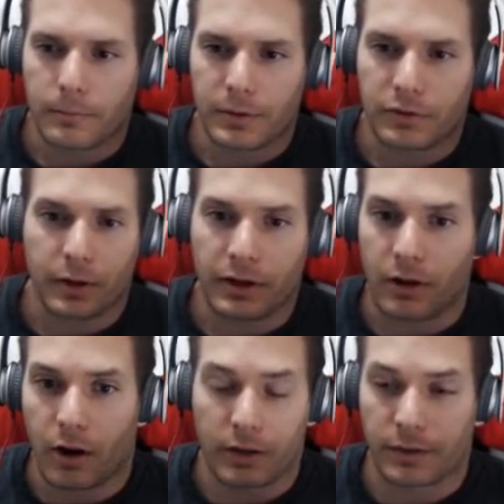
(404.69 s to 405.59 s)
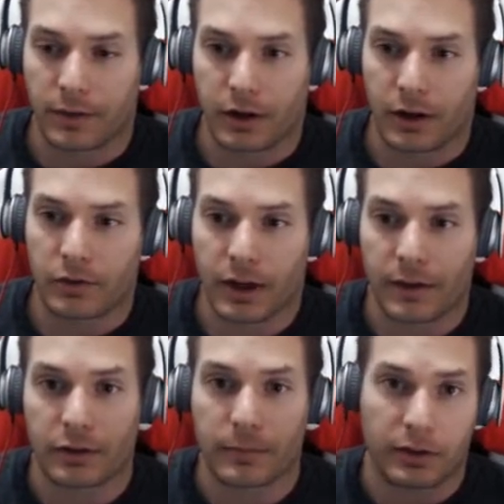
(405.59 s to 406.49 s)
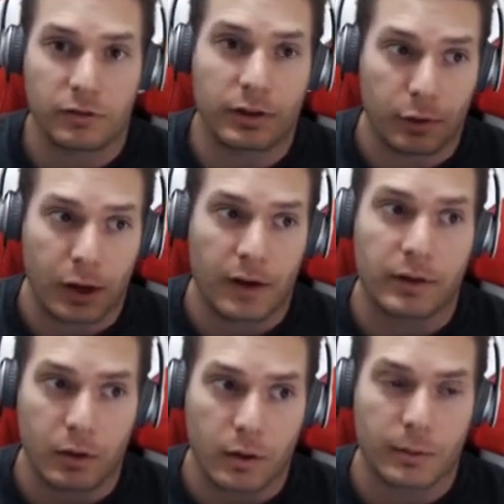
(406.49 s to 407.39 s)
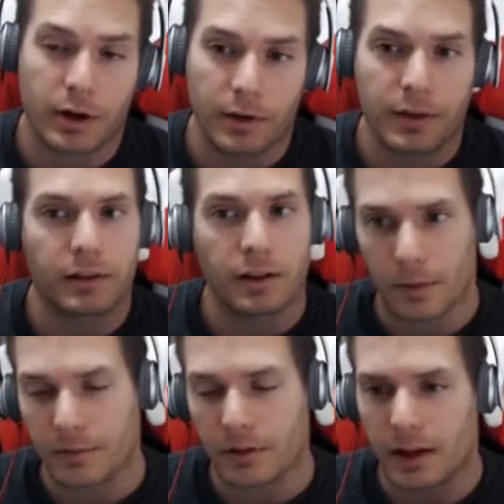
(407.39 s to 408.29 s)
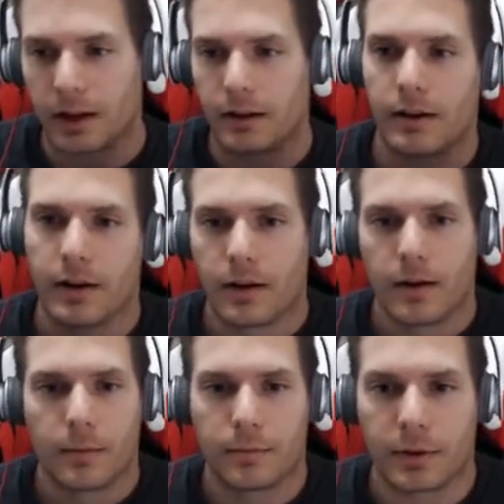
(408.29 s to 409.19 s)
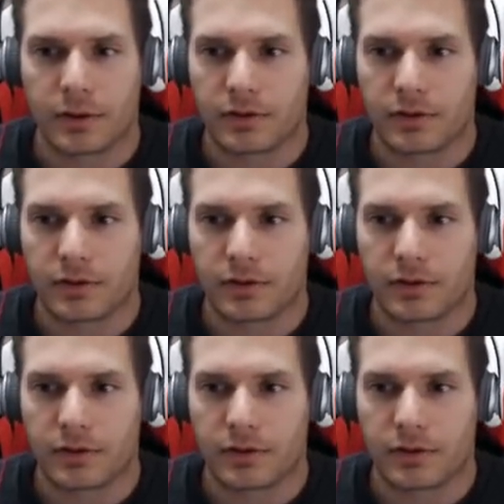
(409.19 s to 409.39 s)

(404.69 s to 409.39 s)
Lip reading: between all the different cards you have, especially if you have the equip card. That helps a lot. But